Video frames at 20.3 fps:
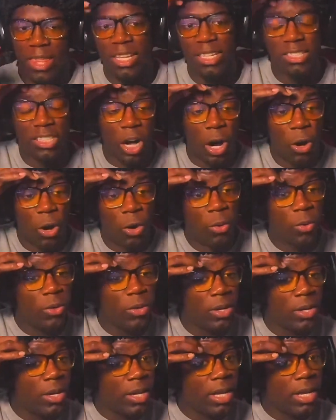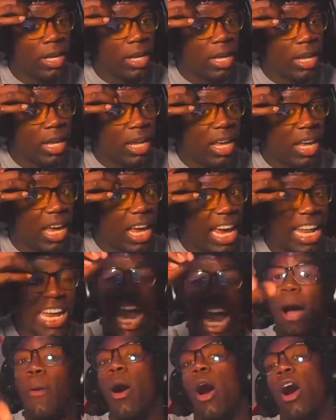So, and
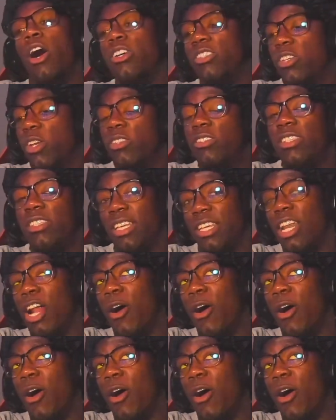I will also, you